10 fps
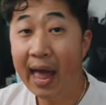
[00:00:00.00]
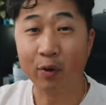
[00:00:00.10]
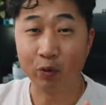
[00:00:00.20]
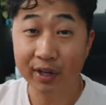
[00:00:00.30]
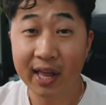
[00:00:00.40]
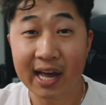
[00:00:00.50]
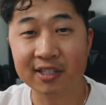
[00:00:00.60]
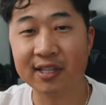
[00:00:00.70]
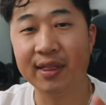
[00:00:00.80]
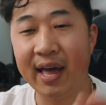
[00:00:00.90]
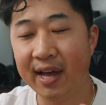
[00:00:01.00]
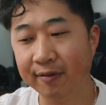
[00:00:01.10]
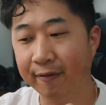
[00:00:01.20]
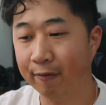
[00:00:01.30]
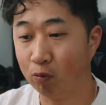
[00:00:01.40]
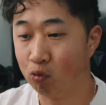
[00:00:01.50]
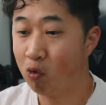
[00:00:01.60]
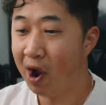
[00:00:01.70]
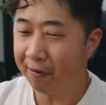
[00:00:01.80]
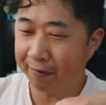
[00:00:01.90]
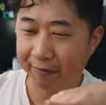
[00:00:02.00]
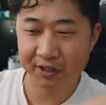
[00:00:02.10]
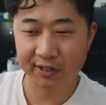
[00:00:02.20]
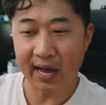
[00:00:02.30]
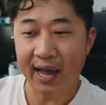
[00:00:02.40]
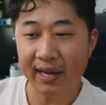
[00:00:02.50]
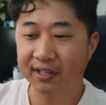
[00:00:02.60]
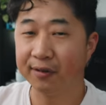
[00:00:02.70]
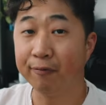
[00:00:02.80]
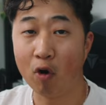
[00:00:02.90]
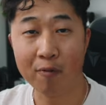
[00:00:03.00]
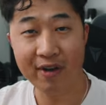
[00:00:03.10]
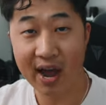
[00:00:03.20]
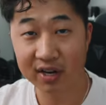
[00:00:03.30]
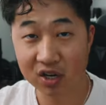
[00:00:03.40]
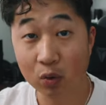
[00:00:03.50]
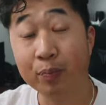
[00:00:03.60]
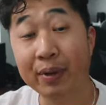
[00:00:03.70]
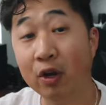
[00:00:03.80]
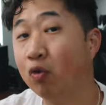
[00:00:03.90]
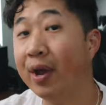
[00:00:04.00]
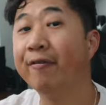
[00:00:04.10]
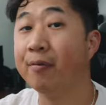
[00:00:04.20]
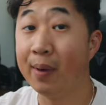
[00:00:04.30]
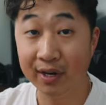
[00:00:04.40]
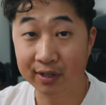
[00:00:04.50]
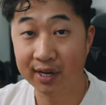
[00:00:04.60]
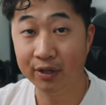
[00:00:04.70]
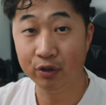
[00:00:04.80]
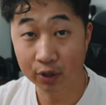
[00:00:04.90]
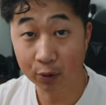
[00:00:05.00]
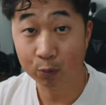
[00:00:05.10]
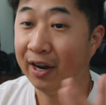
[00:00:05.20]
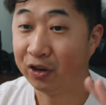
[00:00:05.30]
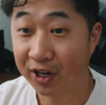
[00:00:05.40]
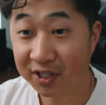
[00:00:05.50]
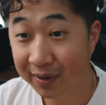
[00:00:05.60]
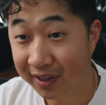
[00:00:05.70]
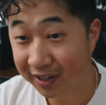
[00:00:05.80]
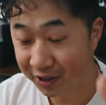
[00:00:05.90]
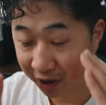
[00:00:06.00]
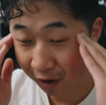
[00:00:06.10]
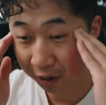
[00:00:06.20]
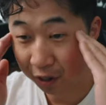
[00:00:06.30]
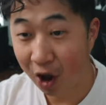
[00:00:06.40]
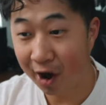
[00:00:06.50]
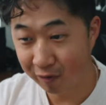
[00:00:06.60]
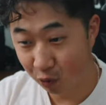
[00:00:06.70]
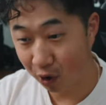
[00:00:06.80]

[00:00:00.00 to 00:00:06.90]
And realized that that rough size and form factor would be great for my design too. And trust me, this took a lot of